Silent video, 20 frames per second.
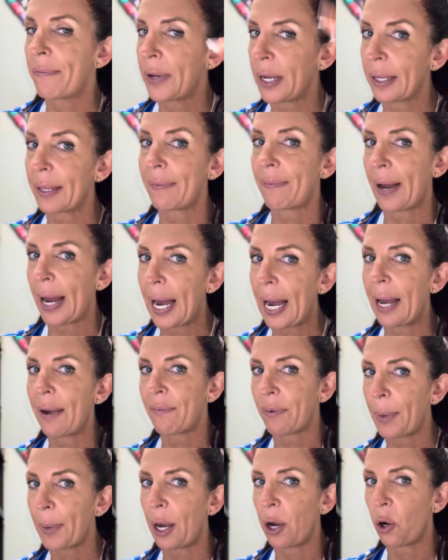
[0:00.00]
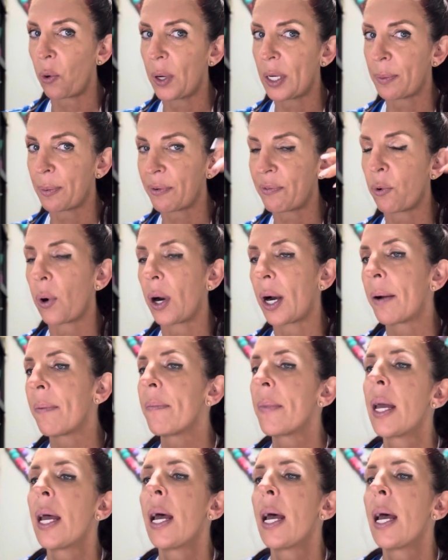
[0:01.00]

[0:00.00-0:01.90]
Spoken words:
feel the vibe from how it was before.